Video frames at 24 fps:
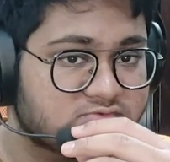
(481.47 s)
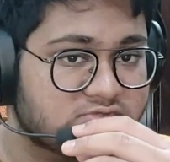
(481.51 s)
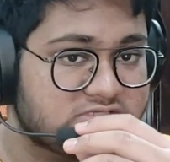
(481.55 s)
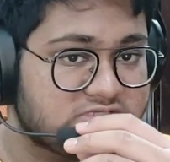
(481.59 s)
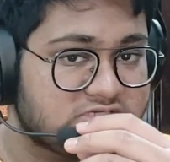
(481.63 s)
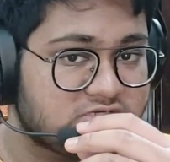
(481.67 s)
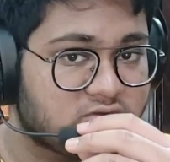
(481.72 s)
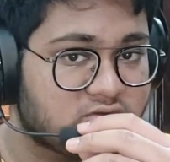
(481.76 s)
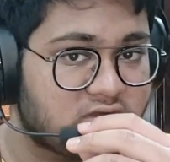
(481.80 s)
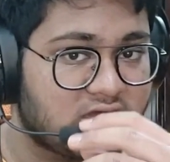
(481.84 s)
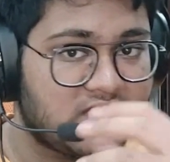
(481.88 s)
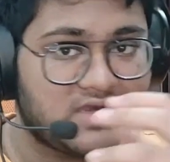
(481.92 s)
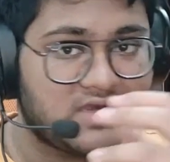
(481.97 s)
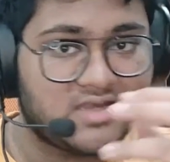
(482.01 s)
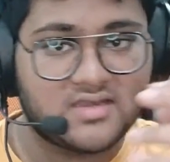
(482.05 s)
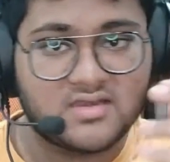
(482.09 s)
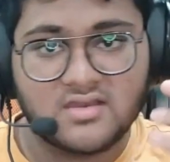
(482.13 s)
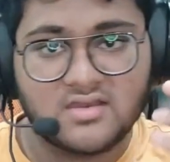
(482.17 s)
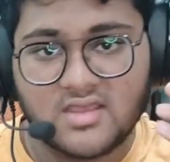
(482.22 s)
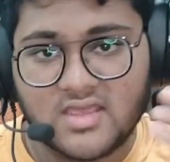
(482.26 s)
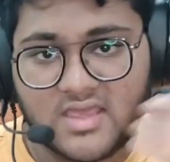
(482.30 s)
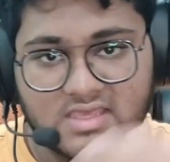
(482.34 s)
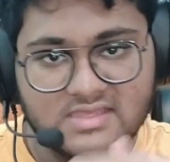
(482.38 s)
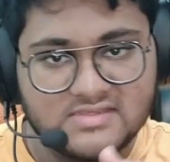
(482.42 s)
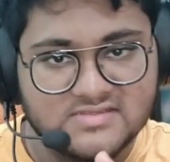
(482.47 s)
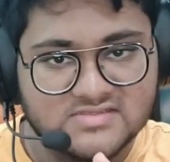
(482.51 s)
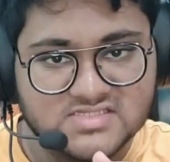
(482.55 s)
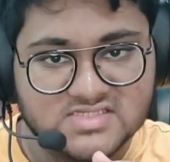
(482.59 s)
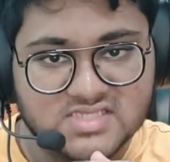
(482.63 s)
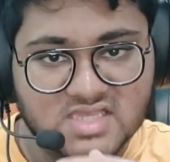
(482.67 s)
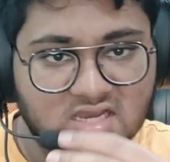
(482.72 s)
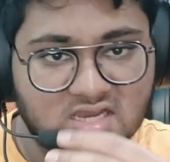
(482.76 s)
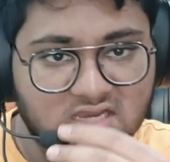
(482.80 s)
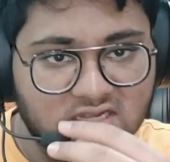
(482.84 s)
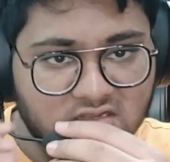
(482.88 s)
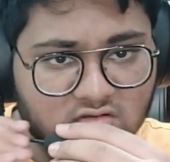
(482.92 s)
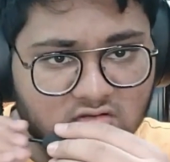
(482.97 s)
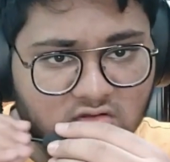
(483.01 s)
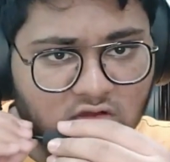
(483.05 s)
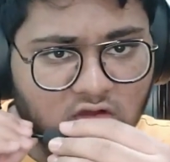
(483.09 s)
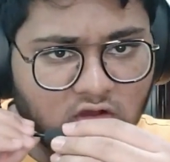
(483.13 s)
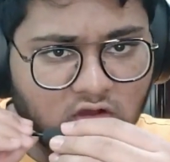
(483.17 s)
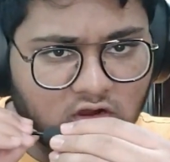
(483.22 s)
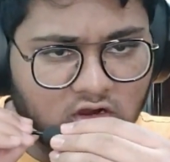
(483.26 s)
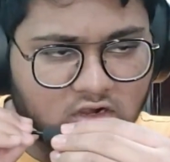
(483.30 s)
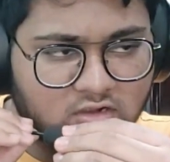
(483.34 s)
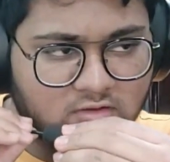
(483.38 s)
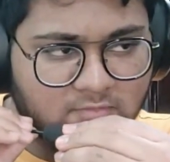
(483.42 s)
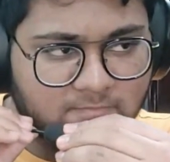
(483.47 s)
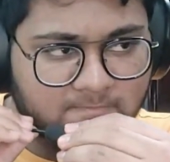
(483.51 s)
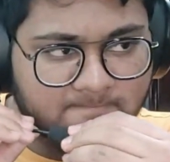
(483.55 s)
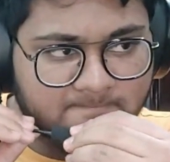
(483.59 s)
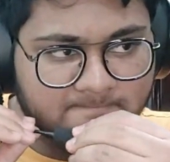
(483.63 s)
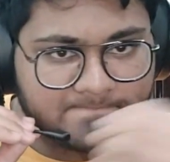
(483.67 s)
which you can insert, or